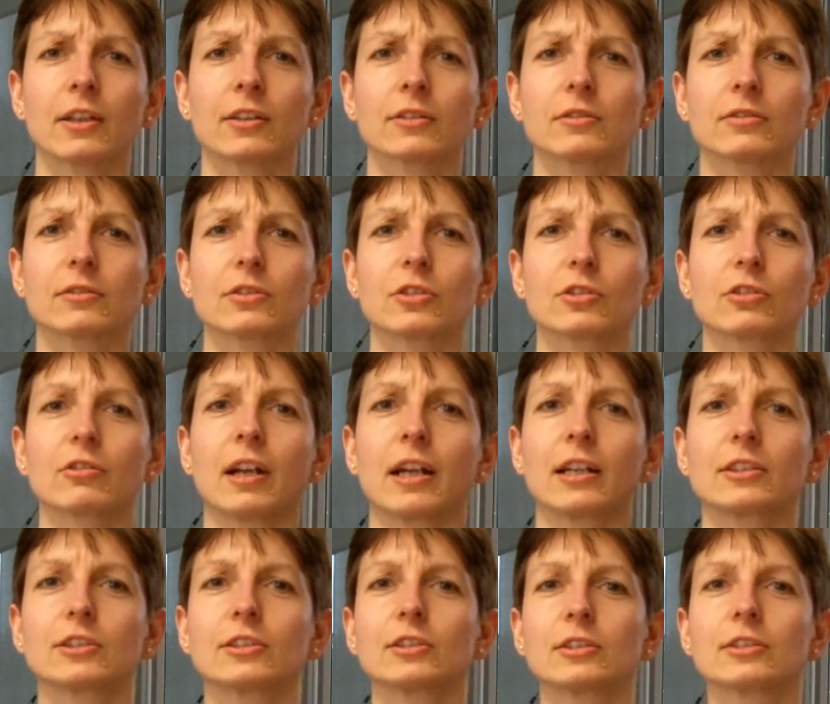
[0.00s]
I'll
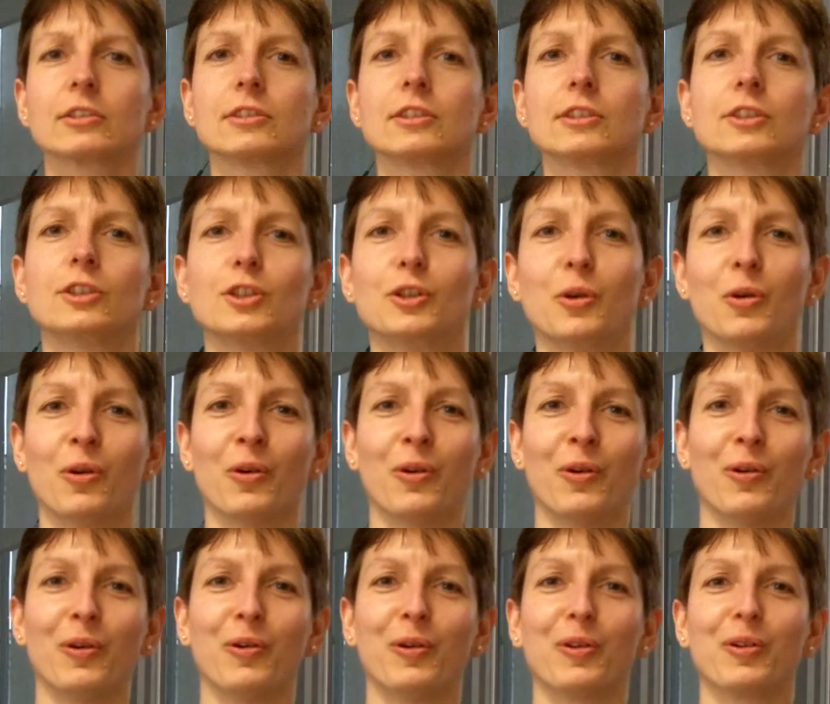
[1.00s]
scratch
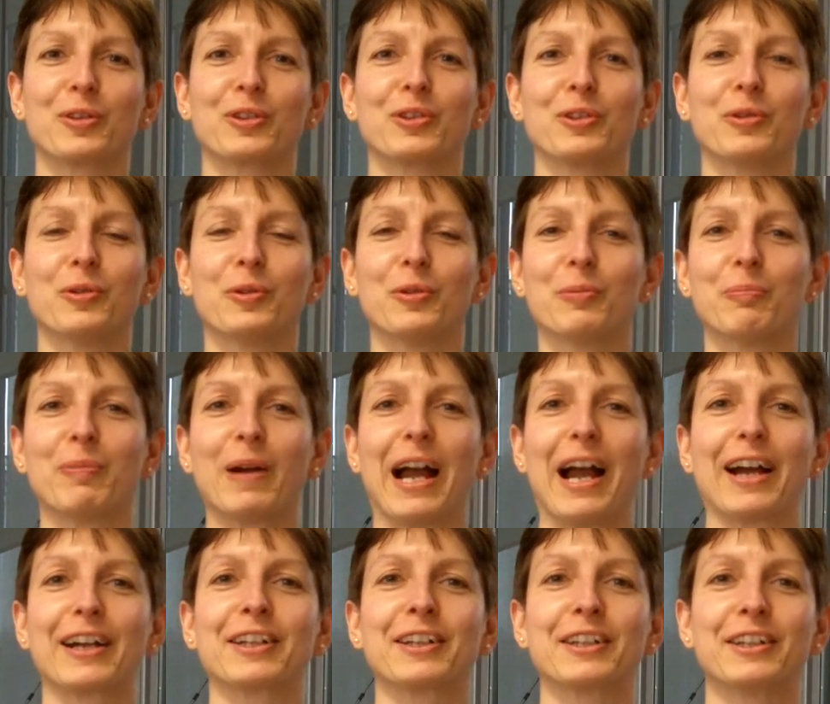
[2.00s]
your
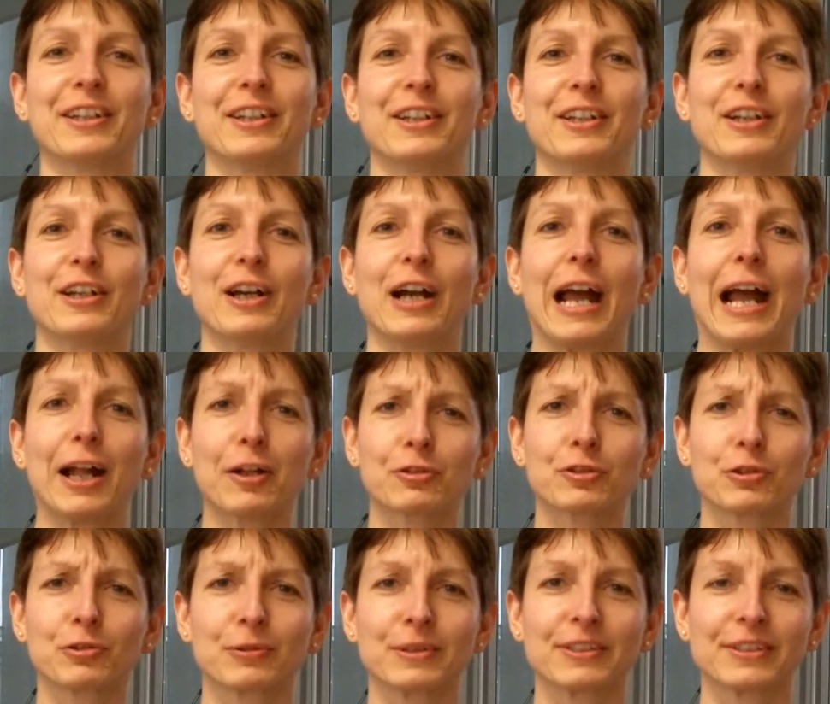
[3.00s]
back.
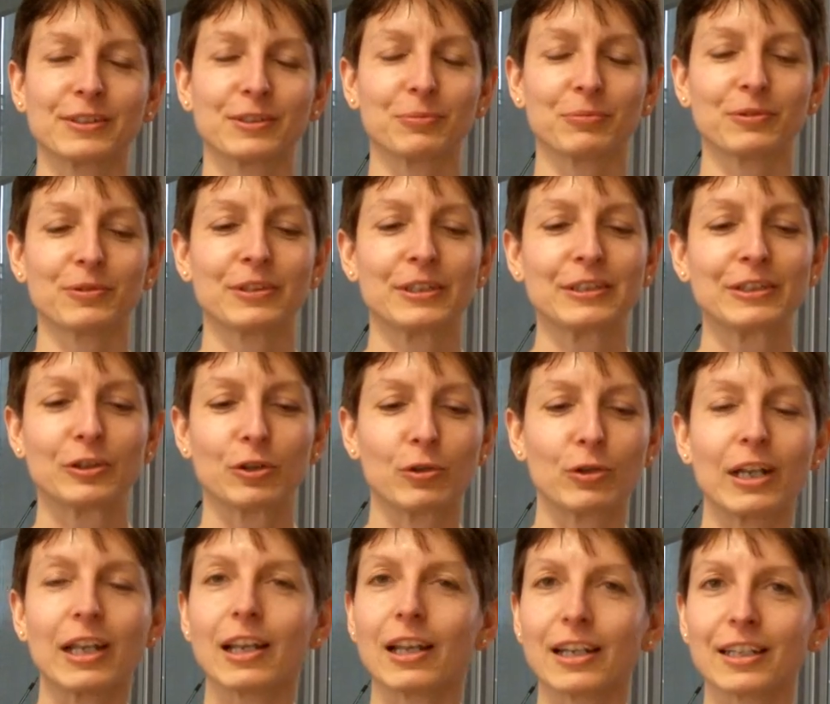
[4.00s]
Altruism,
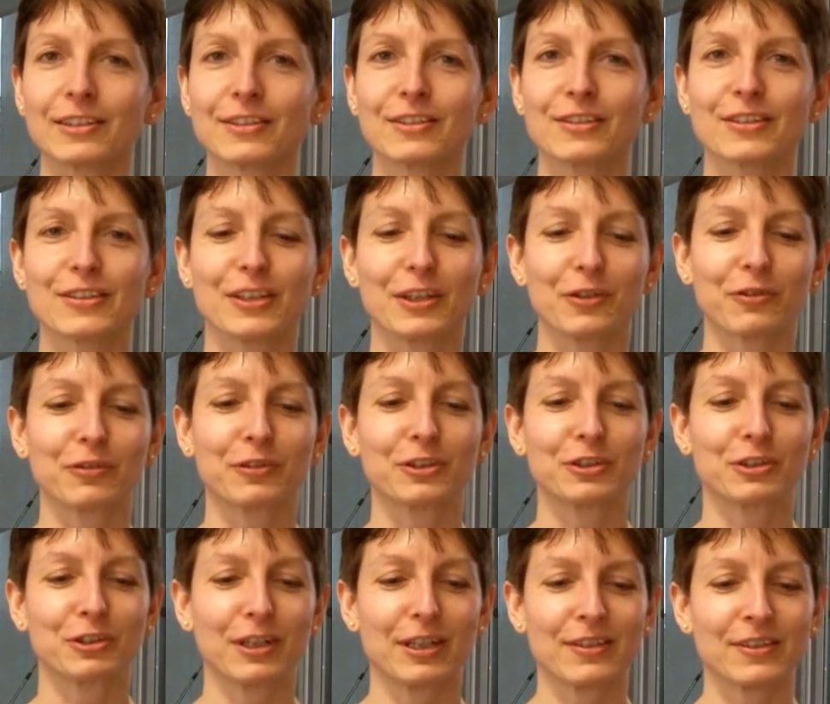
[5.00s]
or enlightened
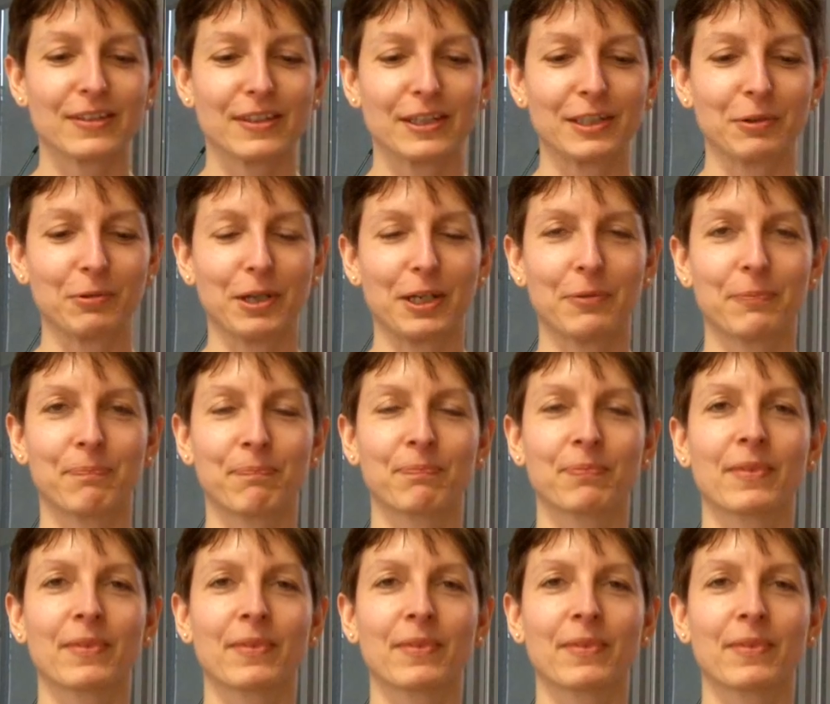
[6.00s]
self-interest anyway.